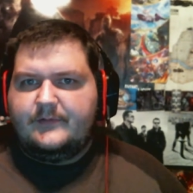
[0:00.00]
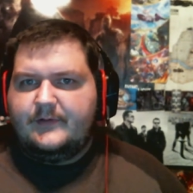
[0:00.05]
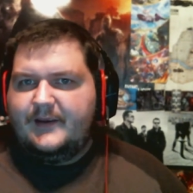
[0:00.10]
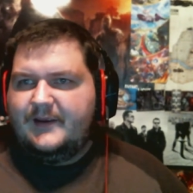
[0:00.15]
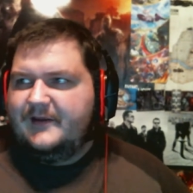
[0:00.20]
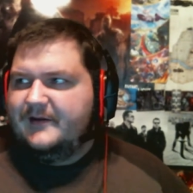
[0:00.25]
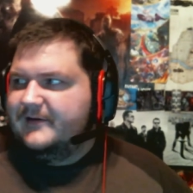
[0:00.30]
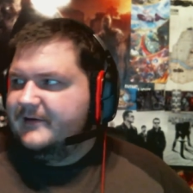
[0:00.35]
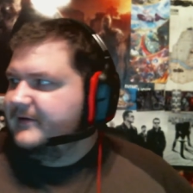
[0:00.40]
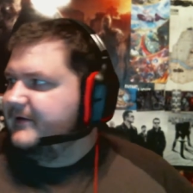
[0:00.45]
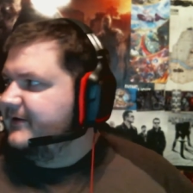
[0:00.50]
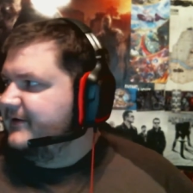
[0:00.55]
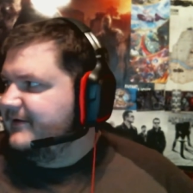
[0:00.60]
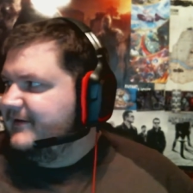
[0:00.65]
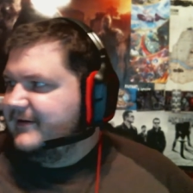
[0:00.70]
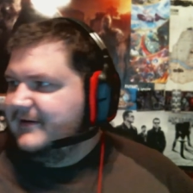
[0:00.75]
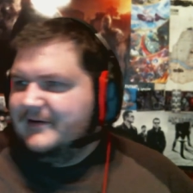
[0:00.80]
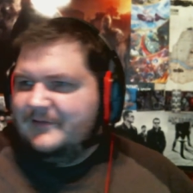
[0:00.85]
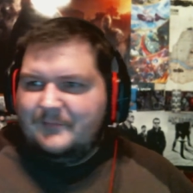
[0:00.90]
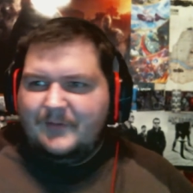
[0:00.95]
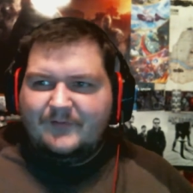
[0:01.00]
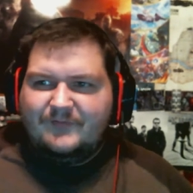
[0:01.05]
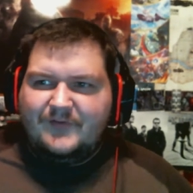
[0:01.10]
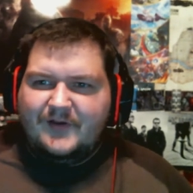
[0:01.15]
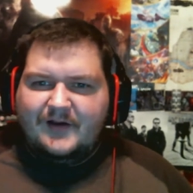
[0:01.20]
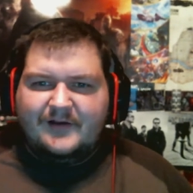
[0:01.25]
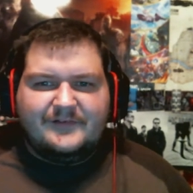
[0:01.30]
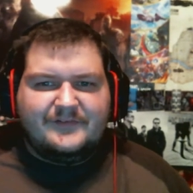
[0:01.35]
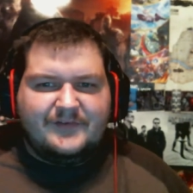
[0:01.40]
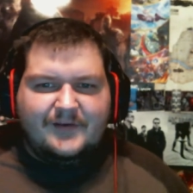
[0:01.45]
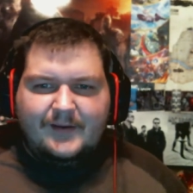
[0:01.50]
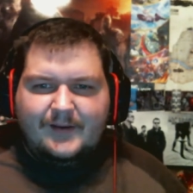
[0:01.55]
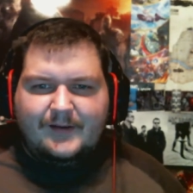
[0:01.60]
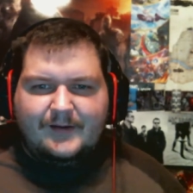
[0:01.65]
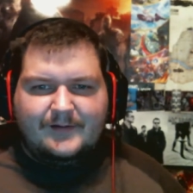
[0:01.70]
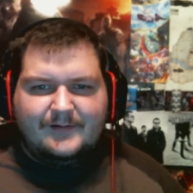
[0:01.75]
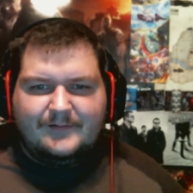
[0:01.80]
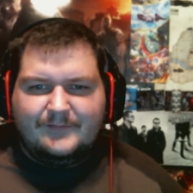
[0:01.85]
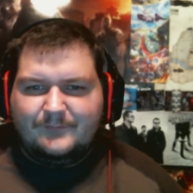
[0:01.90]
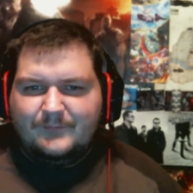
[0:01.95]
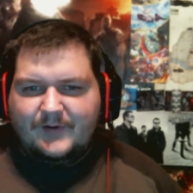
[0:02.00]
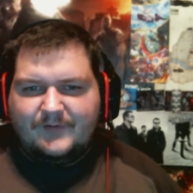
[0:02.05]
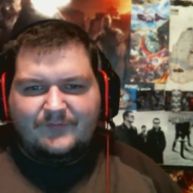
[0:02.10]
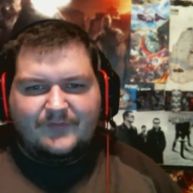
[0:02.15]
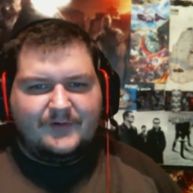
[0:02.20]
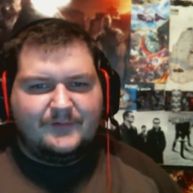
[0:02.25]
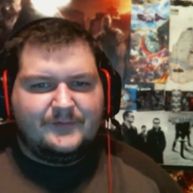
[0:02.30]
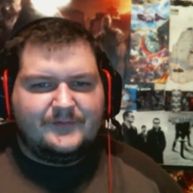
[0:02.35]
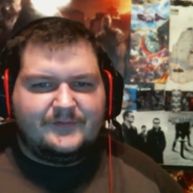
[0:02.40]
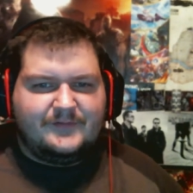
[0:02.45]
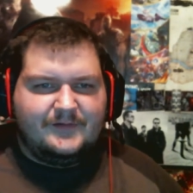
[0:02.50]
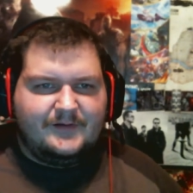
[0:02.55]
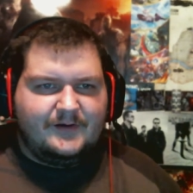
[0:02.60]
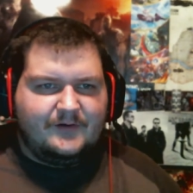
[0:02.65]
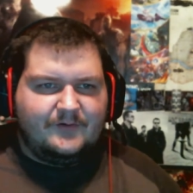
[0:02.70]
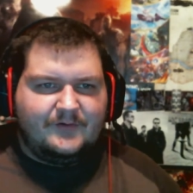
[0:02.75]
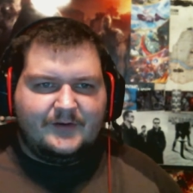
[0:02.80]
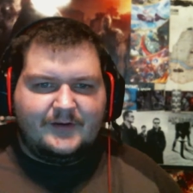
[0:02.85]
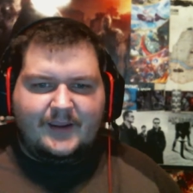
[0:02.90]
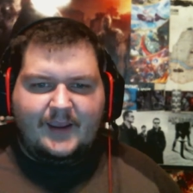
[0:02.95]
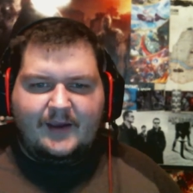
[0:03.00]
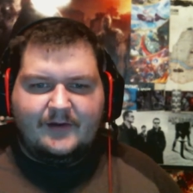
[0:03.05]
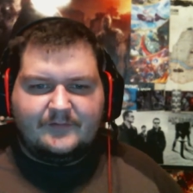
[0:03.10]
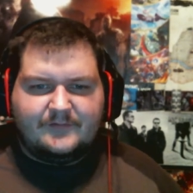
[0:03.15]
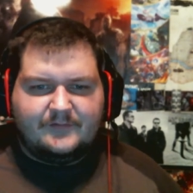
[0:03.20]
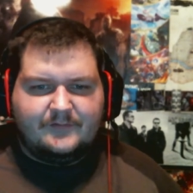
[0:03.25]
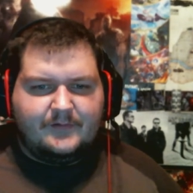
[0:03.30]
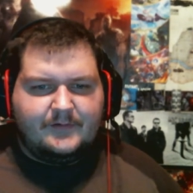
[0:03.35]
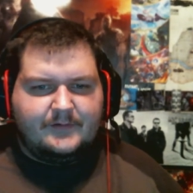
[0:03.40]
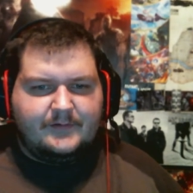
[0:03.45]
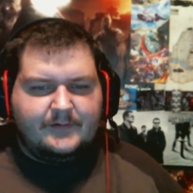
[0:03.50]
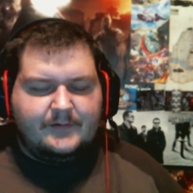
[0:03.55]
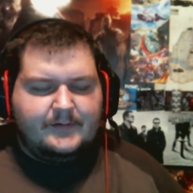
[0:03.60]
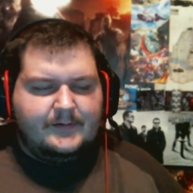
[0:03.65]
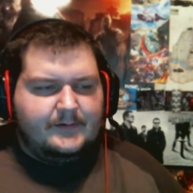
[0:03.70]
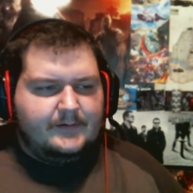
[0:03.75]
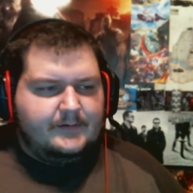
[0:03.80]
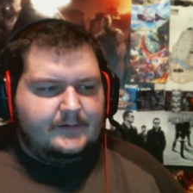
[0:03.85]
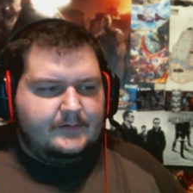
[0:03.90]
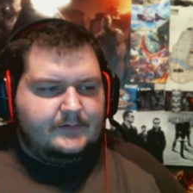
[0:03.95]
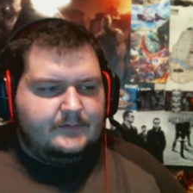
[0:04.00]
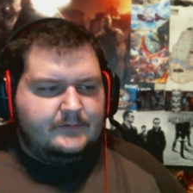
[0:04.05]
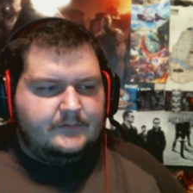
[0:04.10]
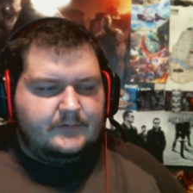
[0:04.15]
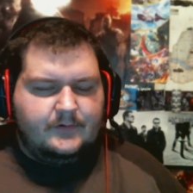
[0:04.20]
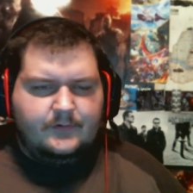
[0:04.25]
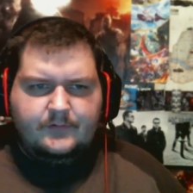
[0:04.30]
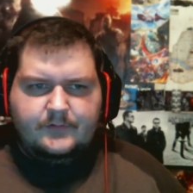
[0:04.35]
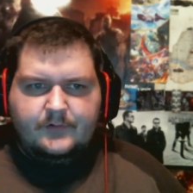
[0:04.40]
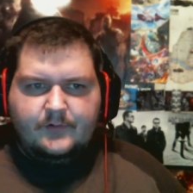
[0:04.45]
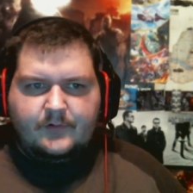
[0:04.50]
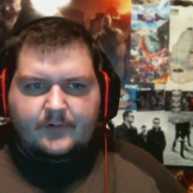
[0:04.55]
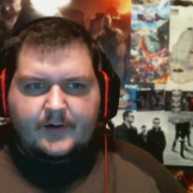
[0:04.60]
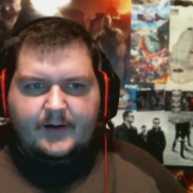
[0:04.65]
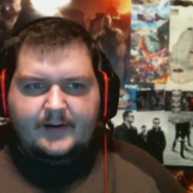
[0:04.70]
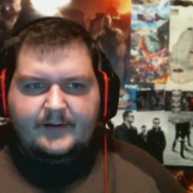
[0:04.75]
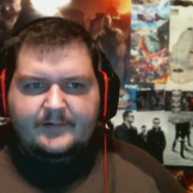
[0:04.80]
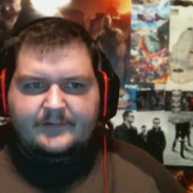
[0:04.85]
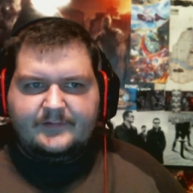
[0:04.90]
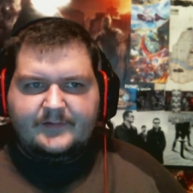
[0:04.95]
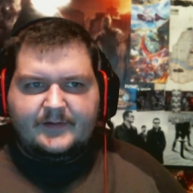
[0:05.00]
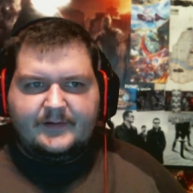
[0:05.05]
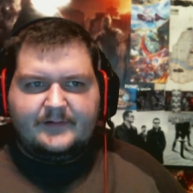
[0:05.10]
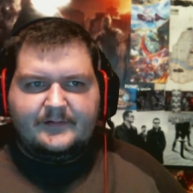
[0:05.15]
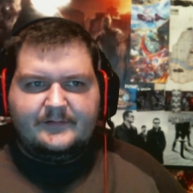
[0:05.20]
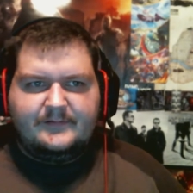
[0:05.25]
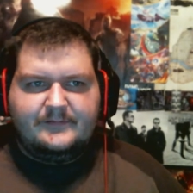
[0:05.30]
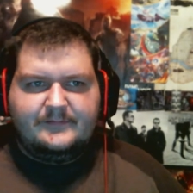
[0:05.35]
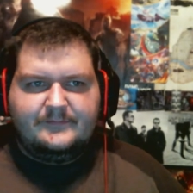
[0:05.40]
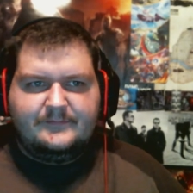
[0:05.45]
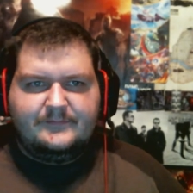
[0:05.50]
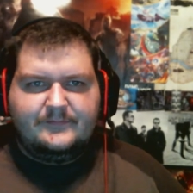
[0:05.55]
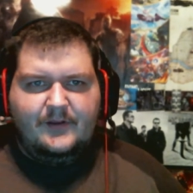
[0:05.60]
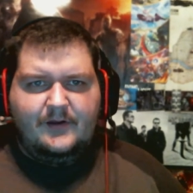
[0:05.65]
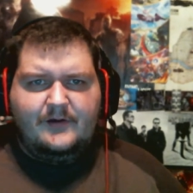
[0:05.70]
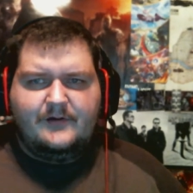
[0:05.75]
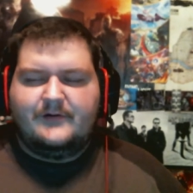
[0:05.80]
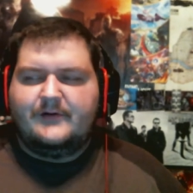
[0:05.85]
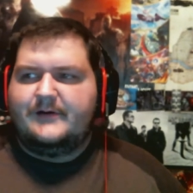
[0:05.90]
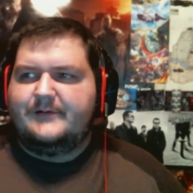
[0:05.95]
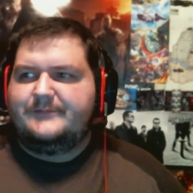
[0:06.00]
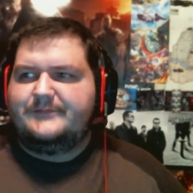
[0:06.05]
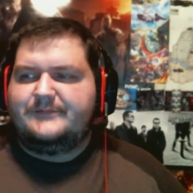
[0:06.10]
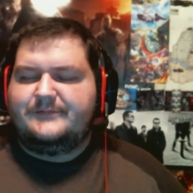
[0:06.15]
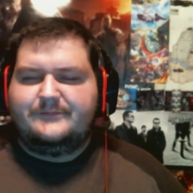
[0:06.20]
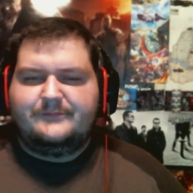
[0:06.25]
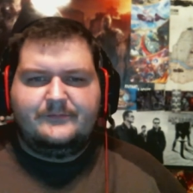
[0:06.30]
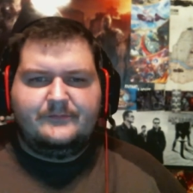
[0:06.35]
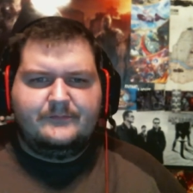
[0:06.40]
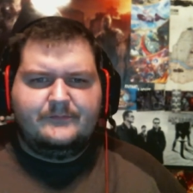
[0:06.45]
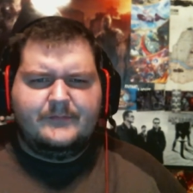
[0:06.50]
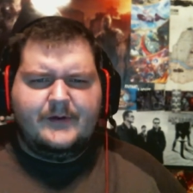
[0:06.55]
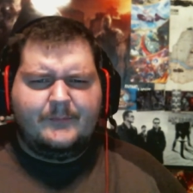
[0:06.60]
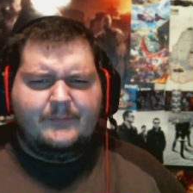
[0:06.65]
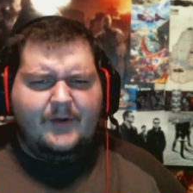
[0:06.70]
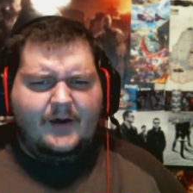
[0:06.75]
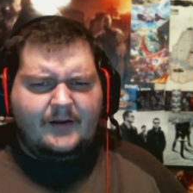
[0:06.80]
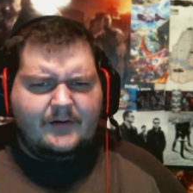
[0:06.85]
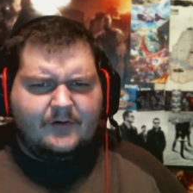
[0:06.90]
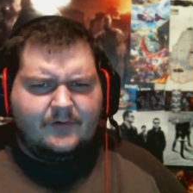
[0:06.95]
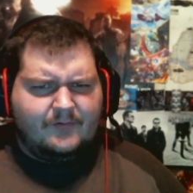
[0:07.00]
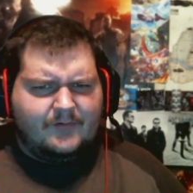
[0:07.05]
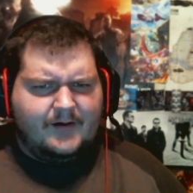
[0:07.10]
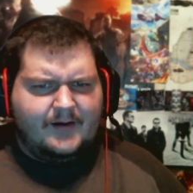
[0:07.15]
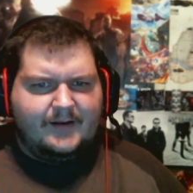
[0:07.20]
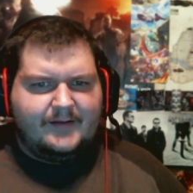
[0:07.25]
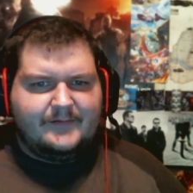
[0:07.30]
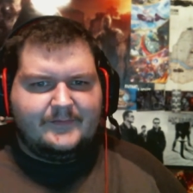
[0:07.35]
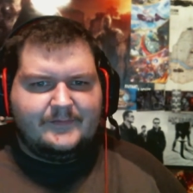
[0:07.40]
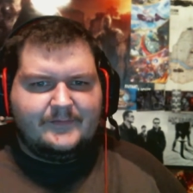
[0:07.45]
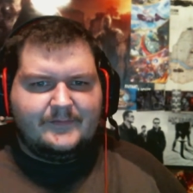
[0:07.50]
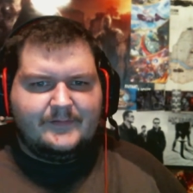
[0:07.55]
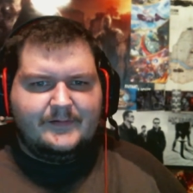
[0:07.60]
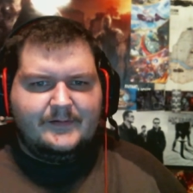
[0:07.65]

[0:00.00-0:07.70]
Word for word: And my fiance and my friend was sitting there on the couch. They're like, you, you all right? It's like, no, I'm, I'm not all right.